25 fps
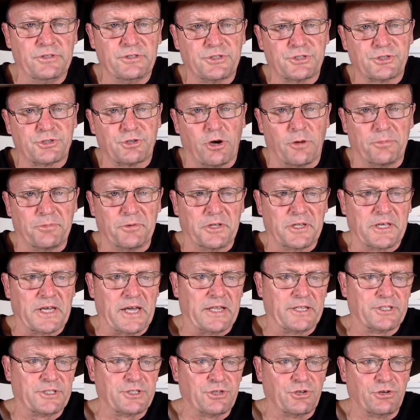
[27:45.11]
stopping at the
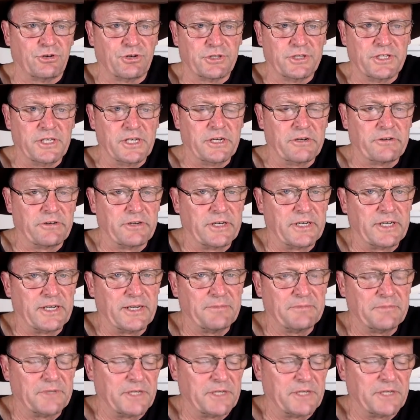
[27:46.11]
other side there, and um,